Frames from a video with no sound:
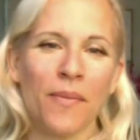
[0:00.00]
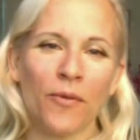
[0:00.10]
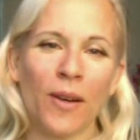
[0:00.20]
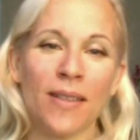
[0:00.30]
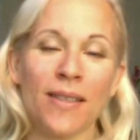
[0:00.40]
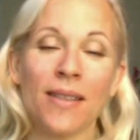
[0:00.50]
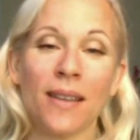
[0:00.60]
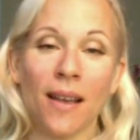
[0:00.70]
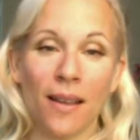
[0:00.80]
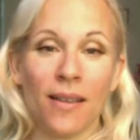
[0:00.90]
runs
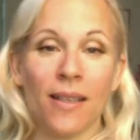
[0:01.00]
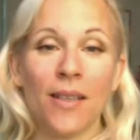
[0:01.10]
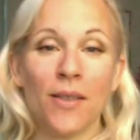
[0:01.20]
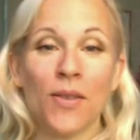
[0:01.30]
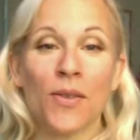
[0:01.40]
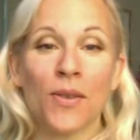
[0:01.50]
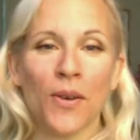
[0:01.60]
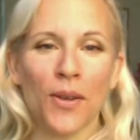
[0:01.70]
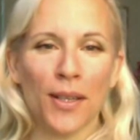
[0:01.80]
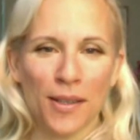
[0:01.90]
the Institute of
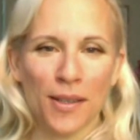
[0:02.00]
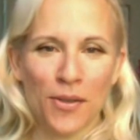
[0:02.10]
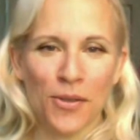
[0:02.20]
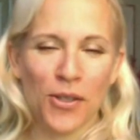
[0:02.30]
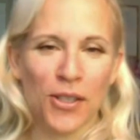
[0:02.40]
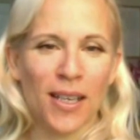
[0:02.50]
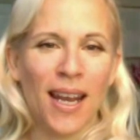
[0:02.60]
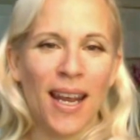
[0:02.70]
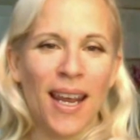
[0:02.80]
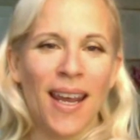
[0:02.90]
Holistic Nutrition
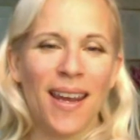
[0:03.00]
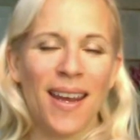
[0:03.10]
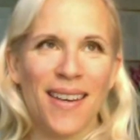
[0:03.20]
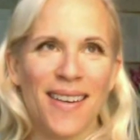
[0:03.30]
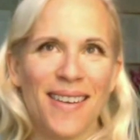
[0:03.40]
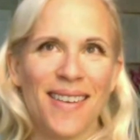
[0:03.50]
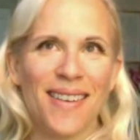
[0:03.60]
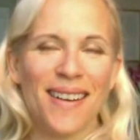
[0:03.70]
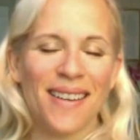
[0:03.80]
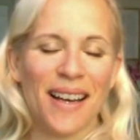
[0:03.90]

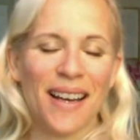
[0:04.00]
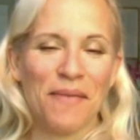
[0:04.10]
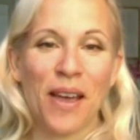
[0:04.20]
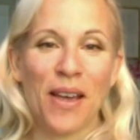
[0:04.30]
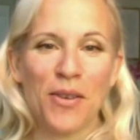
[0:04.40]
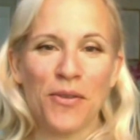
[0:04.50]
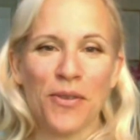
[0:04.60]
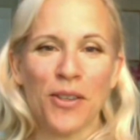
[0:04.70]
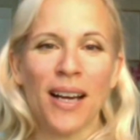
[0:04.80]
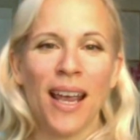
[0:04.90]
in
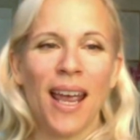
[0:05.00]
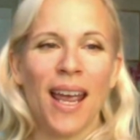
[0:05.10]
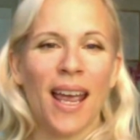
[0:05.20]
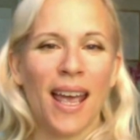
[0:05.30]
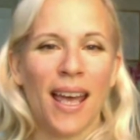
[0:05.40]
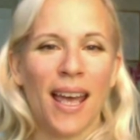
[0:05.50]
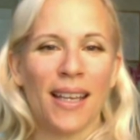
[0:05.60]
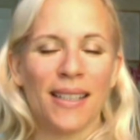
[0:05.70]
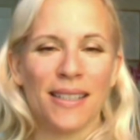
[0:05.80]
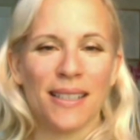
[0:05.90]
Vancouver,
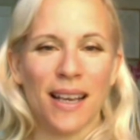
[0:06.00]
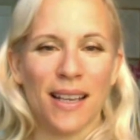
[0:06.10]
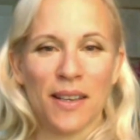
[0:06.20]
and as I